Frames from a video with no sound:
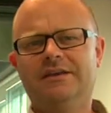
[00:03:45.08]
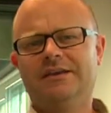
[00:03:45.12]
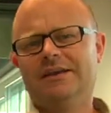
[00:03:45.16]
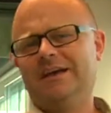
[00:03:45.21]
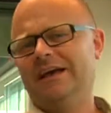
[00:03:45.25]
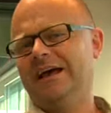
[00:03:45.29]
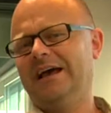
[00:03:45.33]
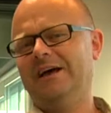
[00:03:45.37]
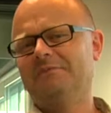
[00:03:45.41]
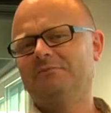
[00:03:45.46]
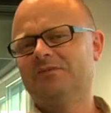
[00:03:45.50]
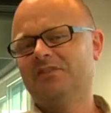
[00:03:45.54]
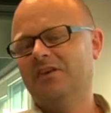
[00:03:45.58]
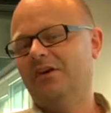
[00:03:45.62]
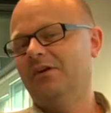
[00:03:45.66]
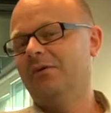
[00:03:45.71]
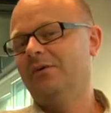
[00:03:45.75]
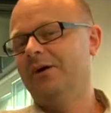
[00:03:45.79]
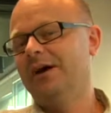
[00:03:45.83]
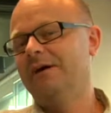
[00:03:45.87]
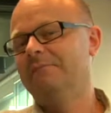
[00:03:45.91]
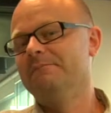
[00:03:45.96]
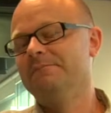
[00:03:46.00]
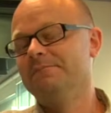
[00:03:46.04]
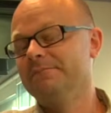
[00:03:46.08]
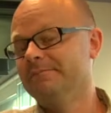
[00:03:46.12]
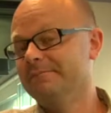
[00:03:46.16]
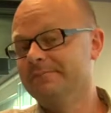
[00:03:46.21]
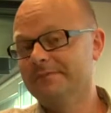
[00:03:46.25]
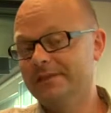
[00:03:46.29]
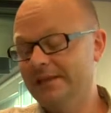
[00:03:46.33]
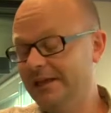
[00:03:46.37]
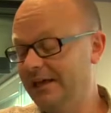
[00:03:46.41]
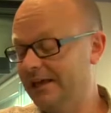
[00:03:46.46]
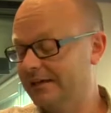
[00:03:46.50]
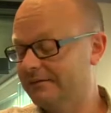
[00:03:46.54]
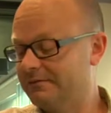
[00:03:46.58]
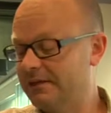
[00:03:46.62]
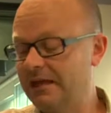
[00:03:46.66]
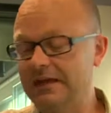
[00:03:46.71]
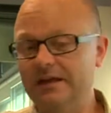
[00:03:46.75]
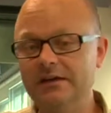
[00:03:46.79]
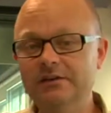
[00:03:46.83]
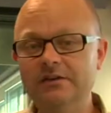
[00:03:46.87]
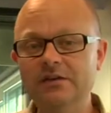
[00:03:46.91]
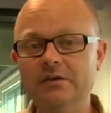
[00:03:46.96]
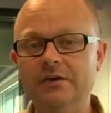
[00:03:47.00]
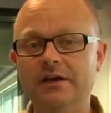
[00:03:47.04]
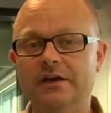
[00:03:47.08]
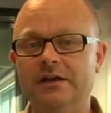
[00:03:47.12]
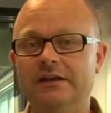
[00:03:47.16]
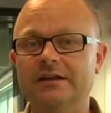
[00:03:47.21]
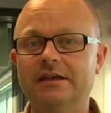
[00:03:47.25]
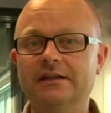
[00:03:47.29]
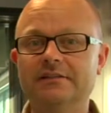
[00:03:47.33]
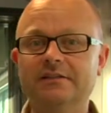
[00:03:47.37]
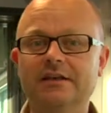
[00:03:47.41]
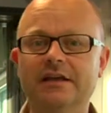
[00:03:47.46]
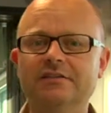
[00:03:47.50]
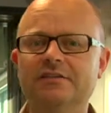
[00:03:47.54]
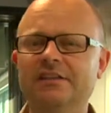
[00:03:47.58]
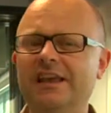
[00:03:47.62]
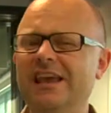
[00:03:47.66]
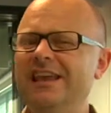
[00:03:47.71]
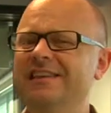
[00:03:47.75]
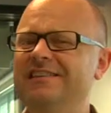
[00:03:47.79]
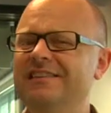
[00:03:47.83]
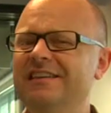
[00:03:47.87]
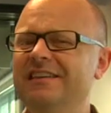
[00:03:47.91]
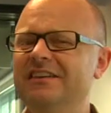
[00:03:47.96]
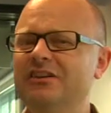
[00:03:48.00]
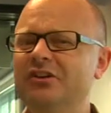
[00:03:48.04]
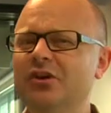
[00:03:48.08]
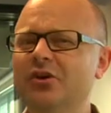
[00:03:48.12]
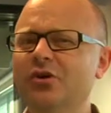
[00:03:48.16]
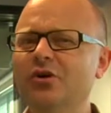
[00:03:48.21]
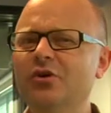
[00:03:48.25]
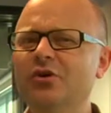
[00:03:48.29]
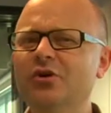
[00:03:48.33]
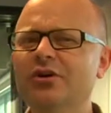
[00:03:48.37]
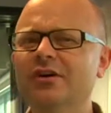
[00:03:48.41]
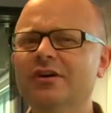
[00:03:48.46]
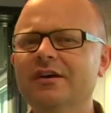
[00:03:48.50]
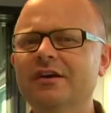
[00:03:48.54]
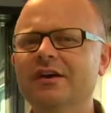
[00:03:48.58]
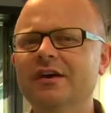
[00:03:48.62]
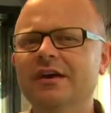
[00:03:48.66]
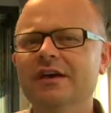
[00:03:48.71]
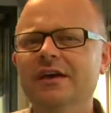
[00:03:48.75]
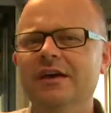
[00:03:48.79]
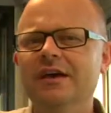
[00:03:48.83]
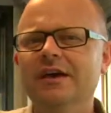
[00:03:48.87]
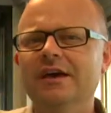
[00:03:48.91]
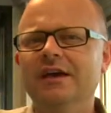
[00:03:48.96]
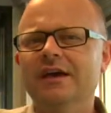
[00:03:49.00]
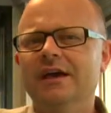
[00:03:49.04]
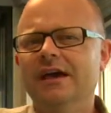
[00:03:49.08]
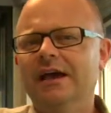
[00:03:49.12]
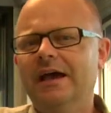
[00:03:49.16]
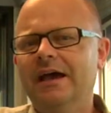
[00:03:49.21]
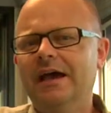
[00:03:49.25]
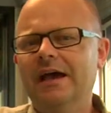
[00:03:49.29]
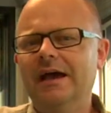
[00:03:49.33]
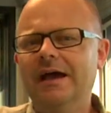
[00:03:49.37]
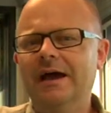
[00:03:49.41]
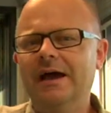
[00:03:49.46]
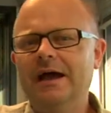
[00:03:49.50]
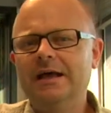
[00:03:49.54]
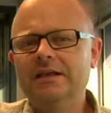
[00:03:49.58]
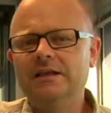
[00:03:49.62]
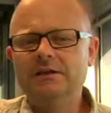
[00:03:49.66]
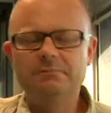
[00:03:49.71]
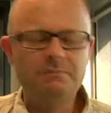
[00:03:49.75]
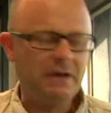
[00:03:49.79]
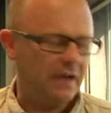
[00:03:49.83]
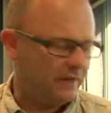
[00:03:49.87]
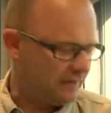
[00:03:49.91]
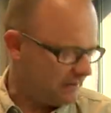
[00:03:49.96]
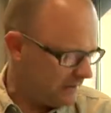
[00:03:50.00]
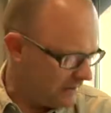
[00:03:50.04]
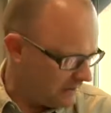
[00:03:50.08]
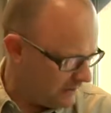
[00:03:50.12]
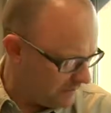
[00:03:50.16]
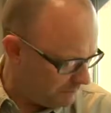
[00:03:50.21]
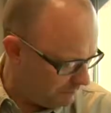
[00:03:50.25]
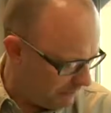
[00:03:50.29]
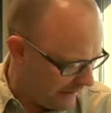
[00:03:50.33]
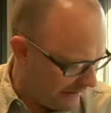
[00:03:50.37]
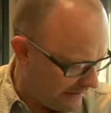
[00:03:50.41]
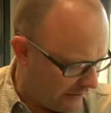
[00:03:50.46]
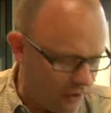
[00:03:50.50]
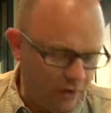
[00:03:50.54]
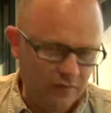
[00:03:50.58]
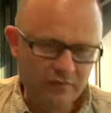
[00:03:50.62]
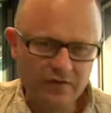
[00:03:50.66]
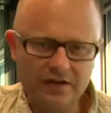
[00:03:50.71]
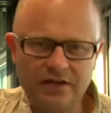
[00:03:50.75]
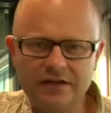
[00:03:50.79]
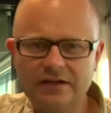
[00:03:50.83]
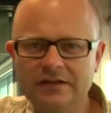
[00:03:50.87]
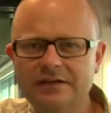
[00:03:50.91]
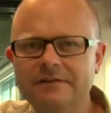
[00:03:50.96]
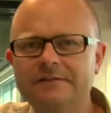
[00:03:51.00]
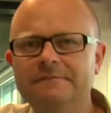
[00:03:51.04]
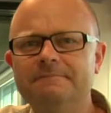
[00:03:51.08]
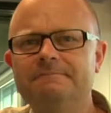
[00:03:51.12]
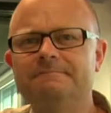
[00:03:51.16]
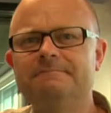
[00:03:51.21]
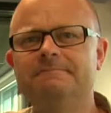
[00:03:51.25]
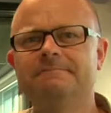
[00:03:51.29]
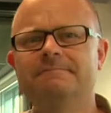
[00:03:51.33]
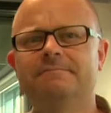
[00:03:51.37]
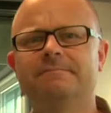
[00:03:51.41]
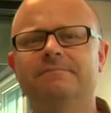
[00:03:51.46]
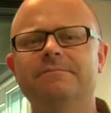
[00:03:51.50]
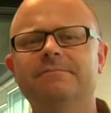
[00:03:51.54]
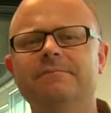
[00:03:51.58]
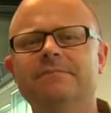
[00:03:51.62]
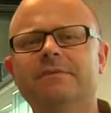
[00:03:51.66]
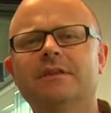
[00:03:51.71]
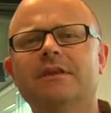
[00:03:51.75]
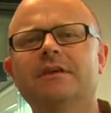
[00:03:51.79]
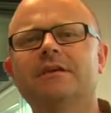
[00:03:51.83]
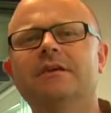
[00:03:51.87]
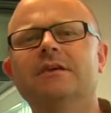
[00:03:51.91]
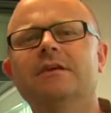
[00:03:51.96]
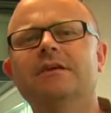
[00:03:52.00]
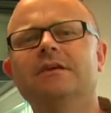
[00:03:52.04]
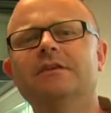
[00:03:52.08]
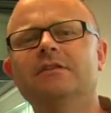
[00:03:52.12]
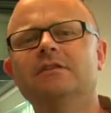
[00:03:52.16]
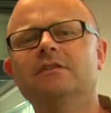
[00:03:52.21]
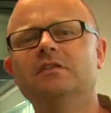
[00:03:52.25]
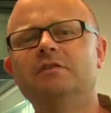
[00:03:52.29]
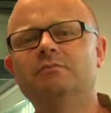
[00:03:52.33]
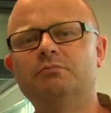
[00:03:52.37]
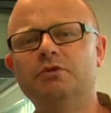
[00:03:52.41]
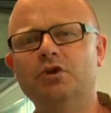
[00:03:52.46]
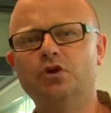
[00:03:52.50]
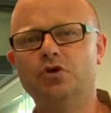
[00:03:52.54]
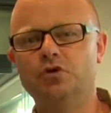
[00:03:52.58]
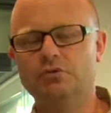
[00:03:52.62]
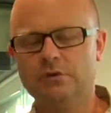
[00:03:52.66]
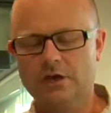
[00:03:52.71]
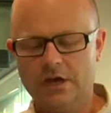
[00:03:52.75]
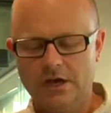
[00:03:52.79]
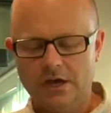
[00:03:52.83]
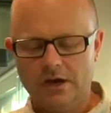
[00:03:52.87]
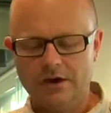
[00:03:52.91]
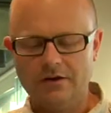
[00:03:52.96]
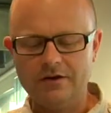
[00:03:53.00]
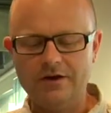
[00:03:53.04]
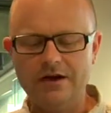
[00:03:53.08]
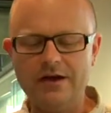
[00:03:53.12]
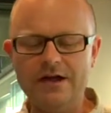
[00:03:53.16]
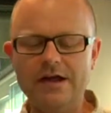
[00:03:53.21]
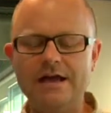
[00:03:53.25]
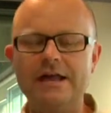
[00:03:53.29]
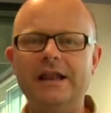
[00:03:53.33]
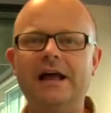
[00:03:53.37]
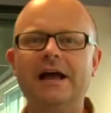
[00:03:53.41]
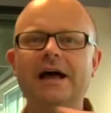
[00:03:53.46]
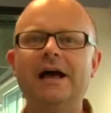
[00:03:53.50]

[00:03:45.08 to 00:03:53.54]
Get into it. It's easy to do. You basically just bend over. Spew. Alright,